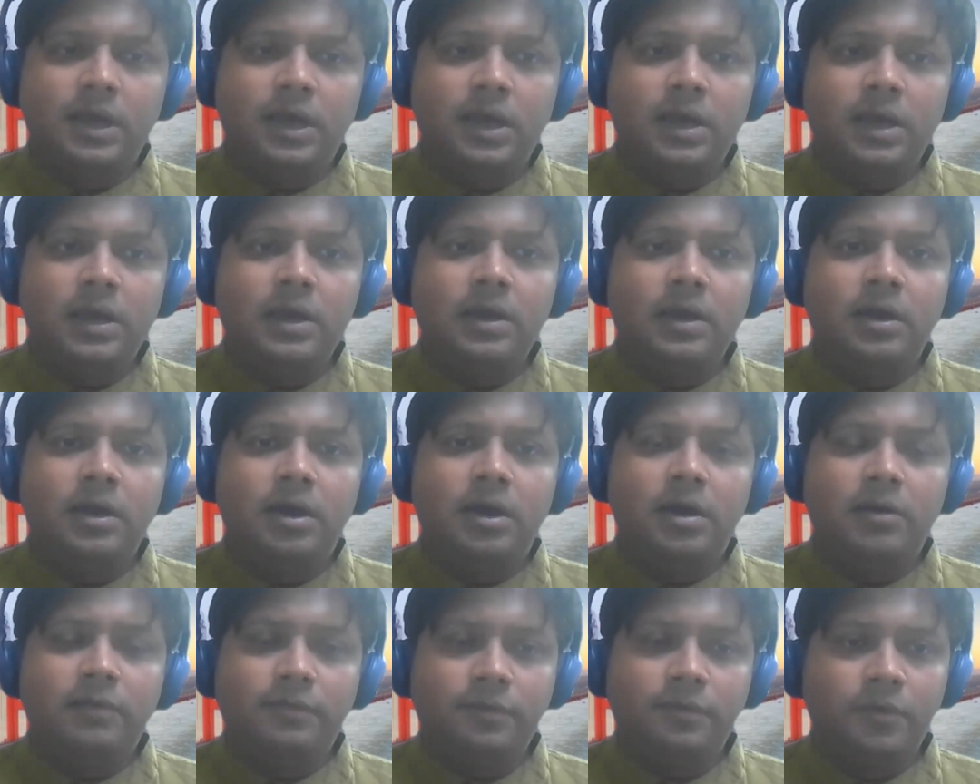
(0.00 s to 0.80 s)

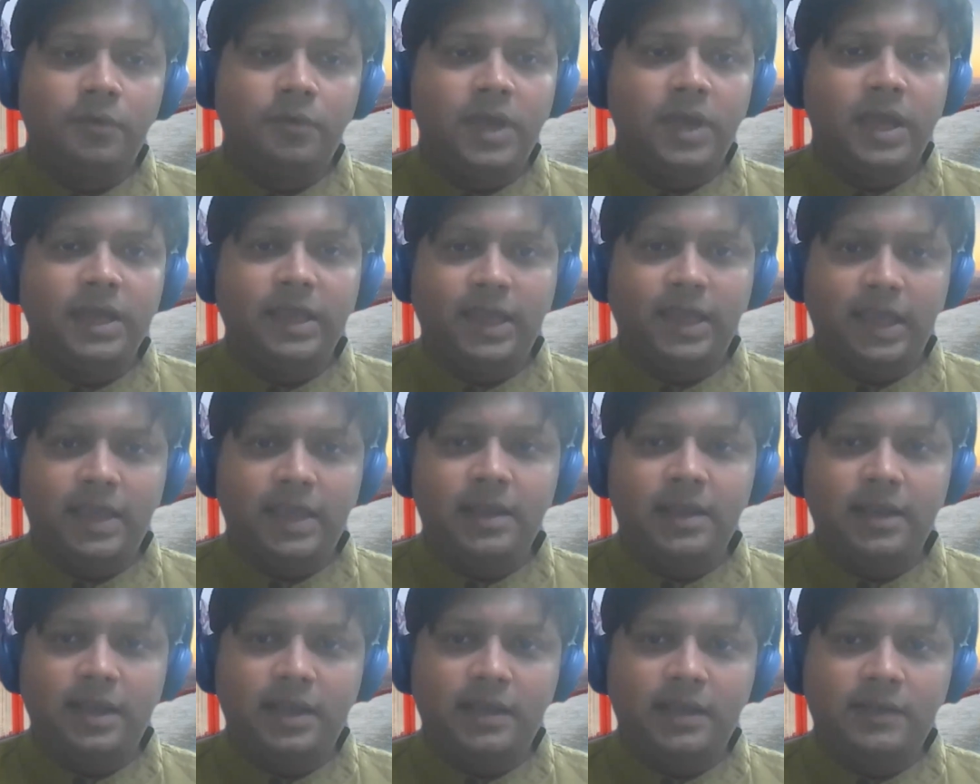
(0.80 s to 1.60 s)
or flu-like
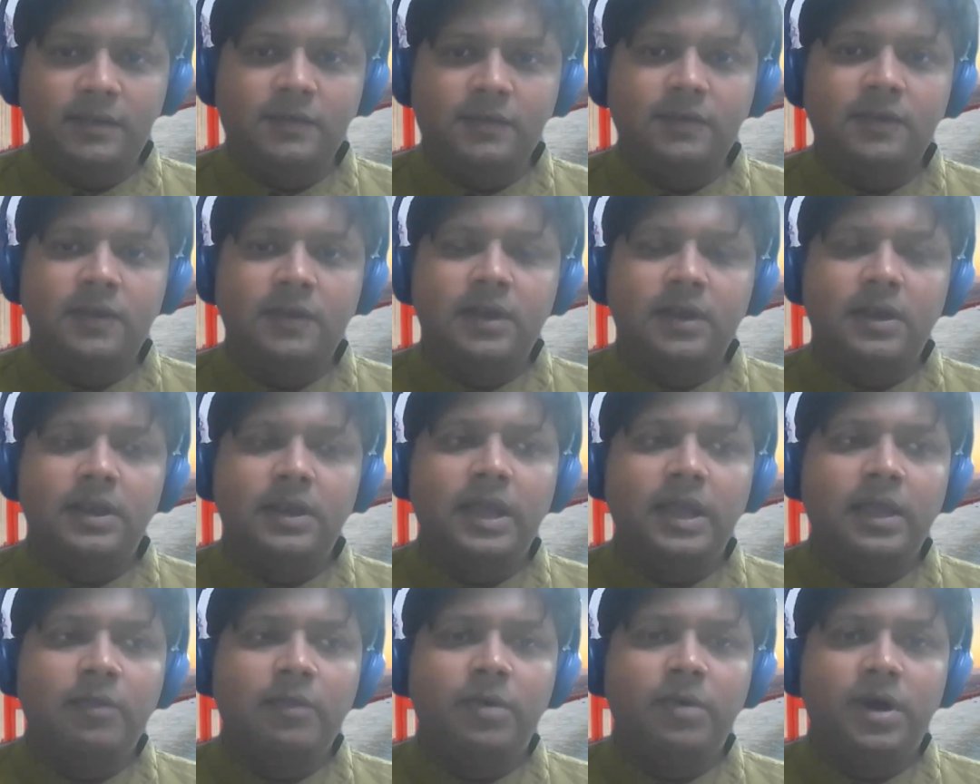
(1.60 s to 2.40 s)
illness,
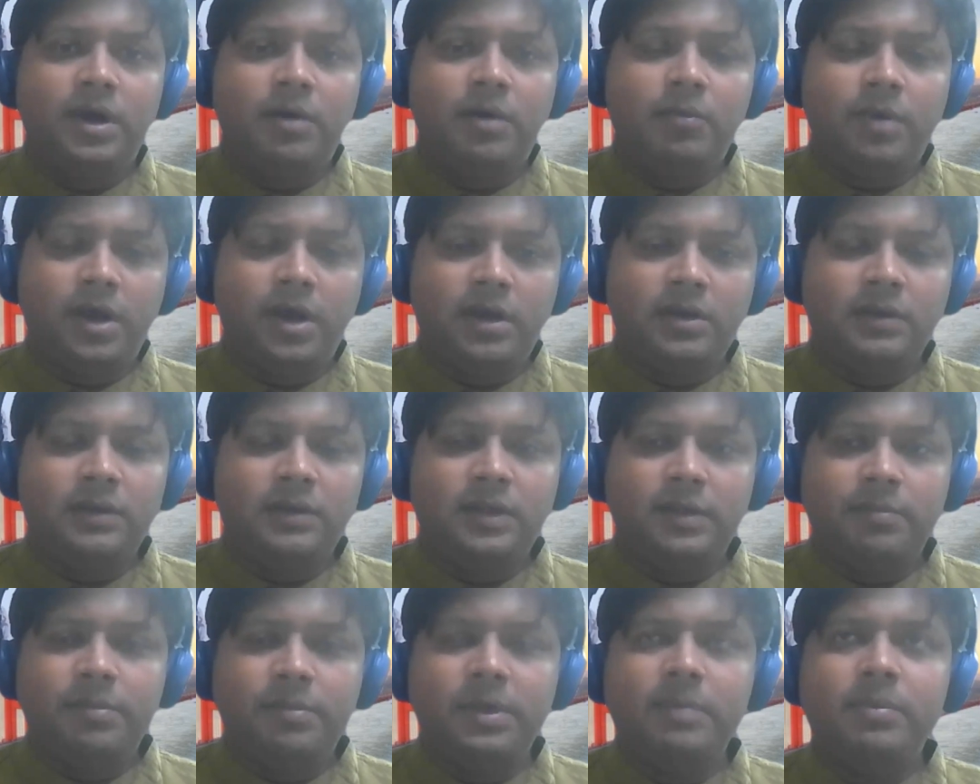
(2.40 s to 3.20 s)
like what
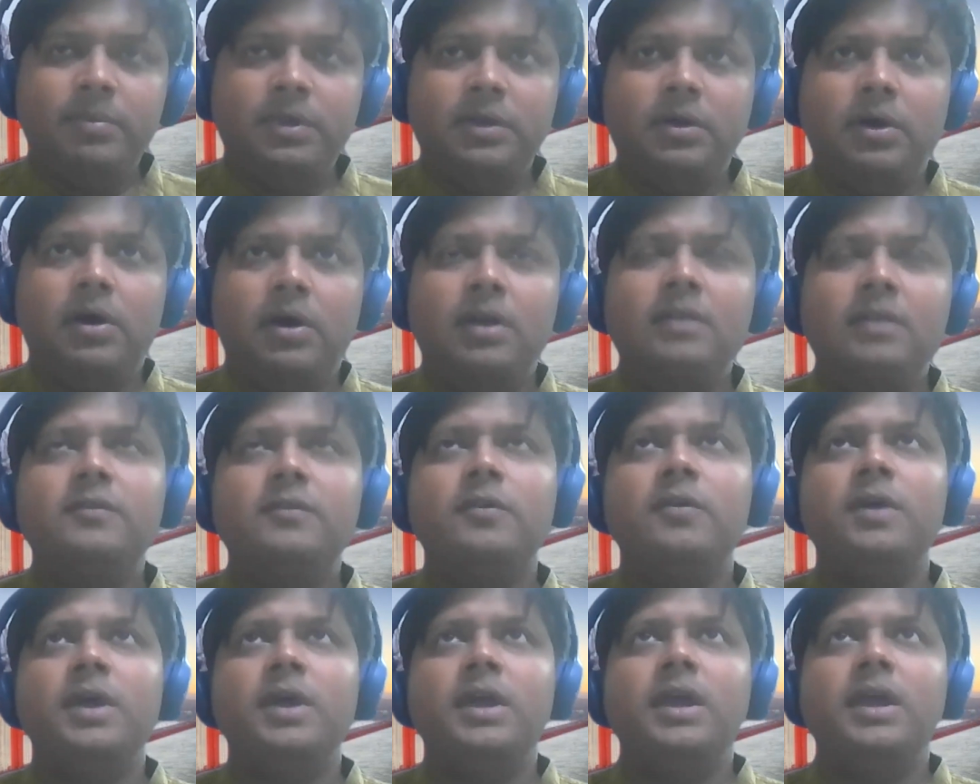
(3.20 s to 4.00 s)
the people call,
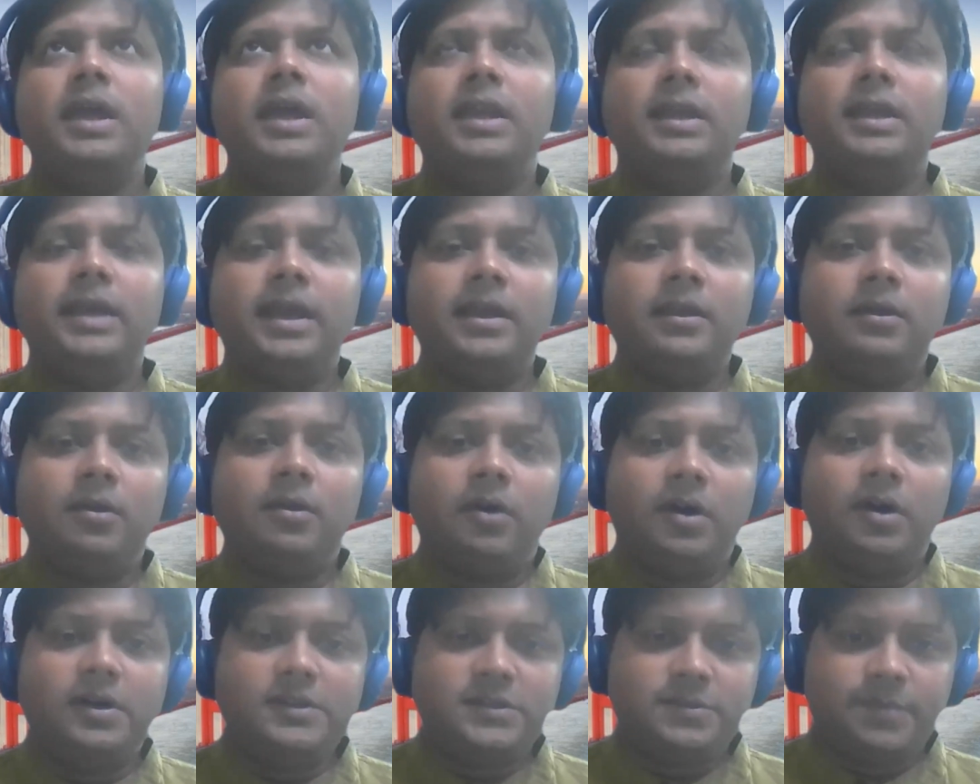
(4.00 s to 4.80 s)
so it can
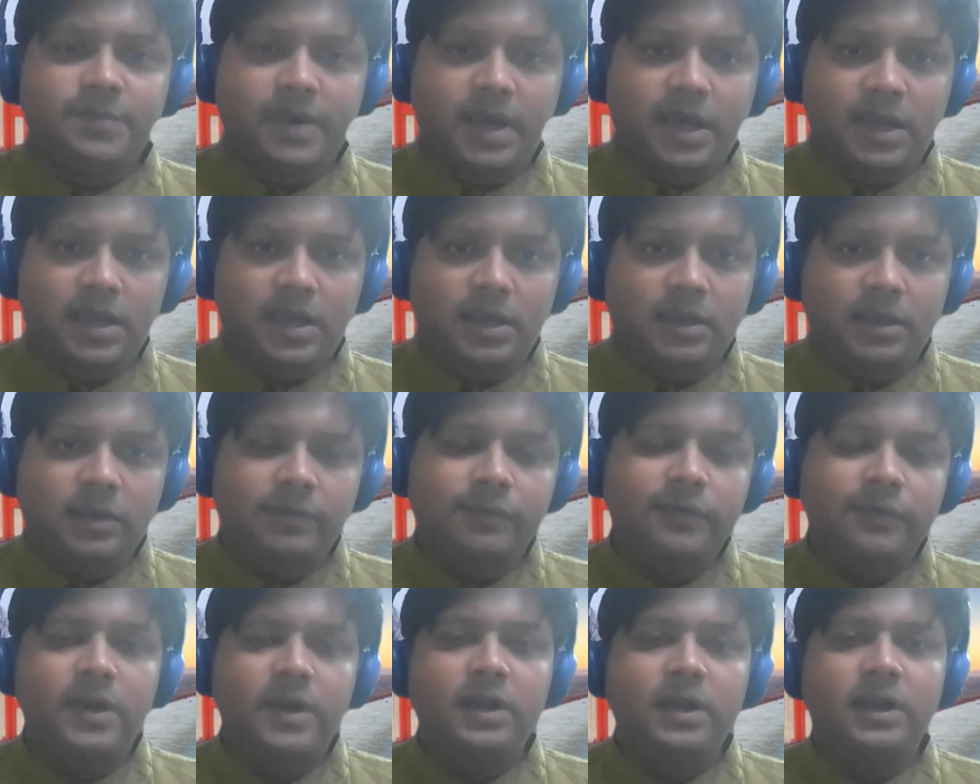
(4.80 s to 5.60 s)
caused by
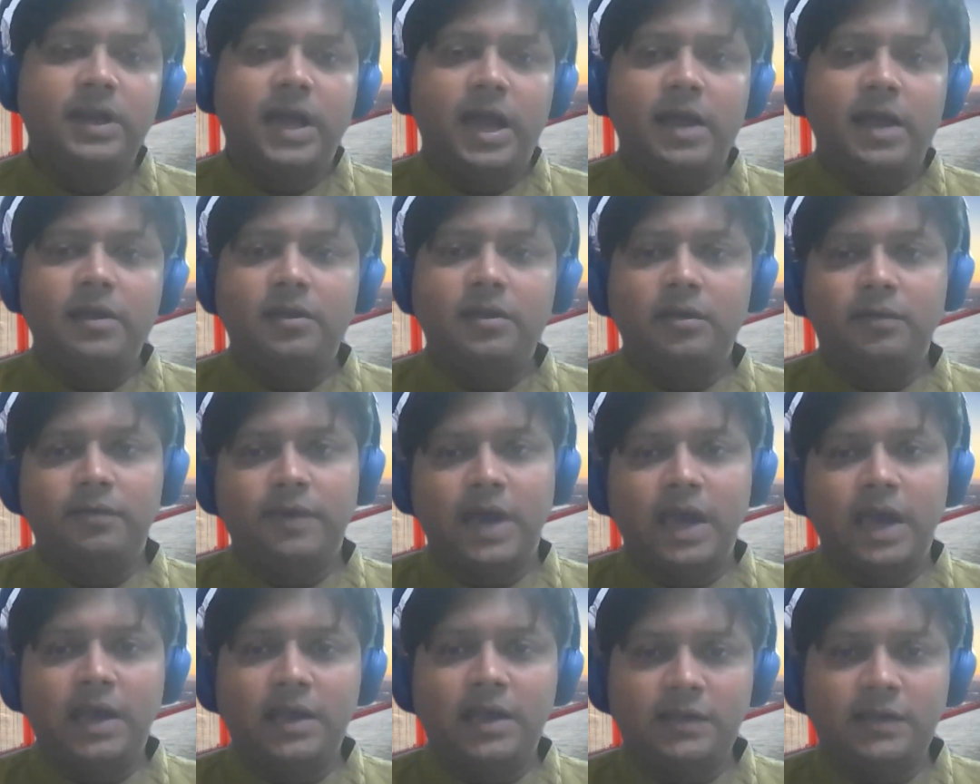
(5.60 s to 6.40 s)
different kind of
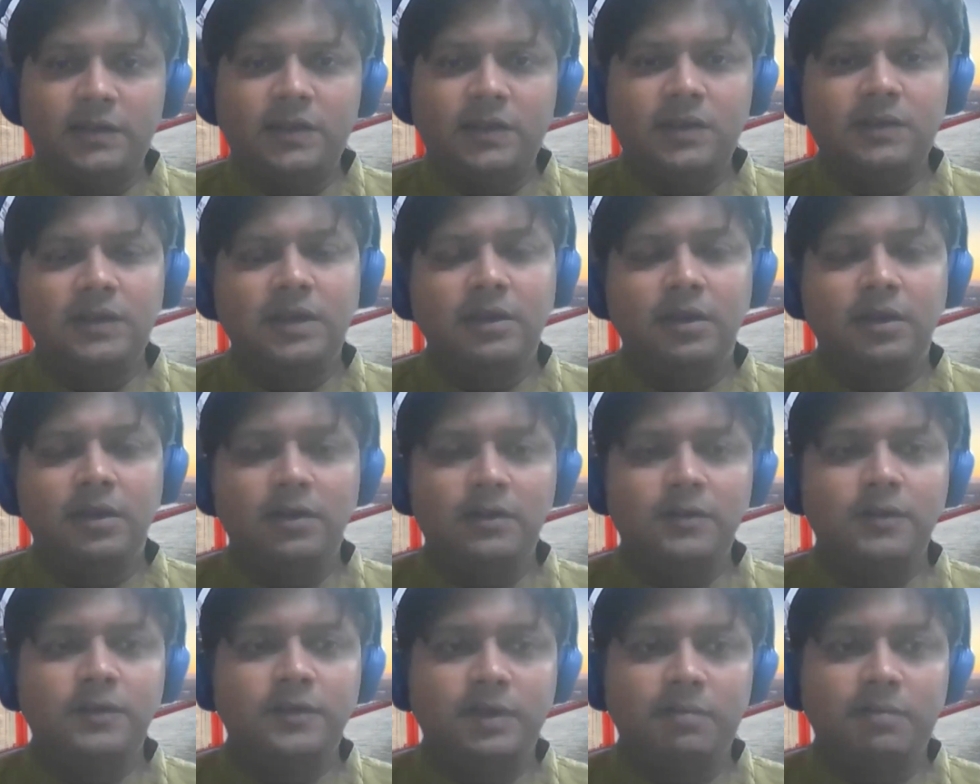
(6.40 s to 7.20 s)
viruses and
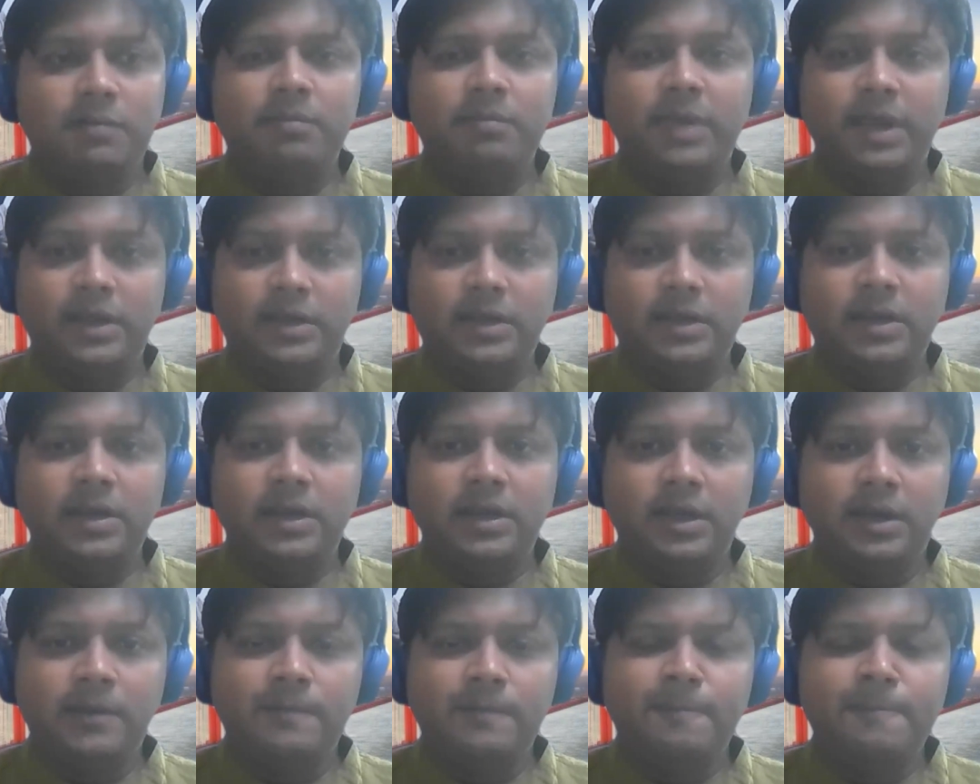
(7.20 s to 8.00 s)
also some
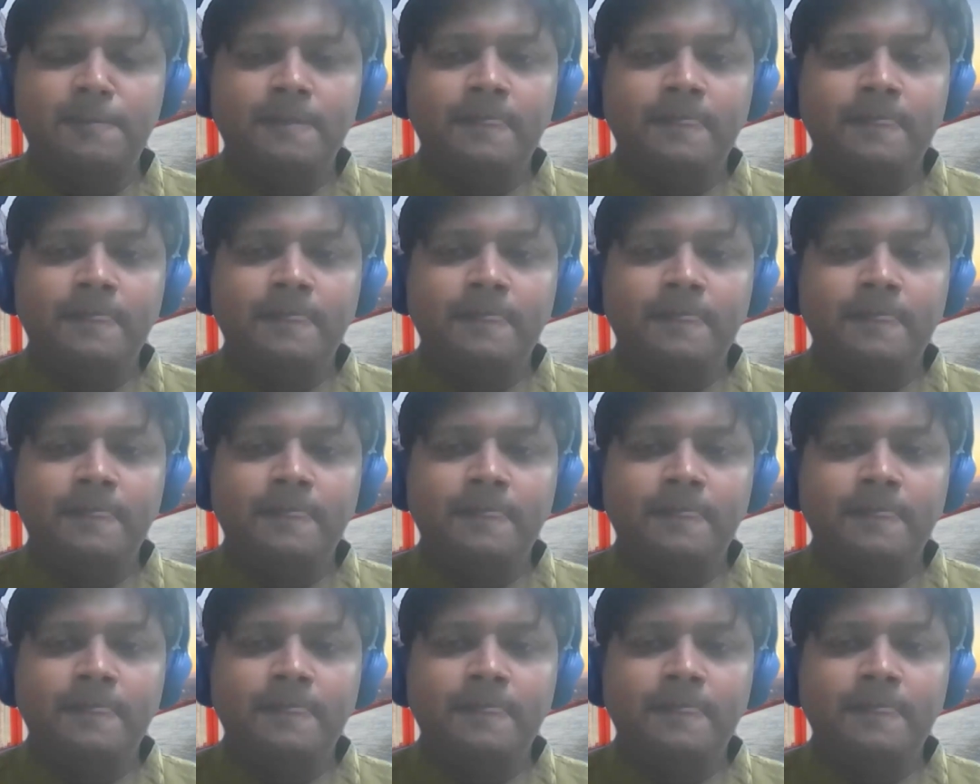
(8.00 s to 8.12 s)
bacteria.